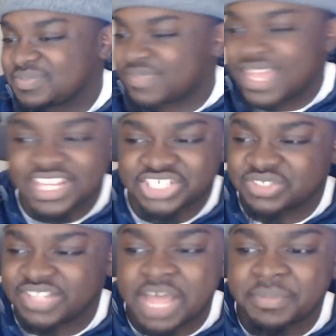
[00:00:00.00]
that
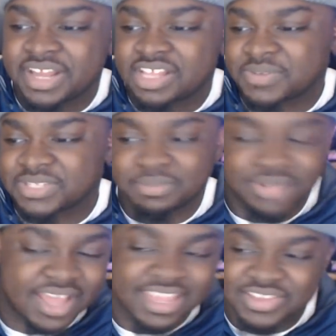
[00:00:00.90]
extra lineman I was supposed to
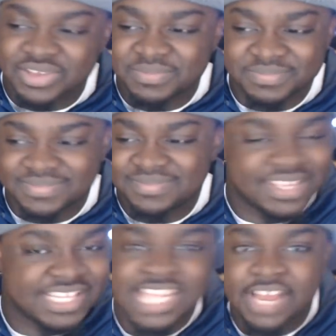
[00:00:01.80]
block him,
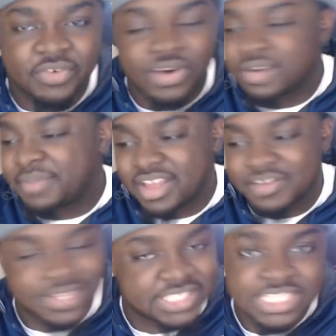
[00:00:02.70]
he's not worried about
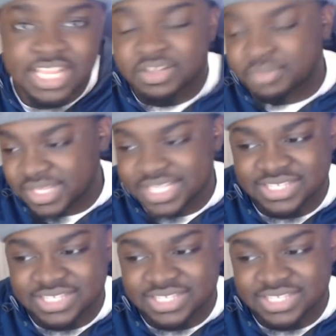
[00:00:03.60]
him because he's out to play.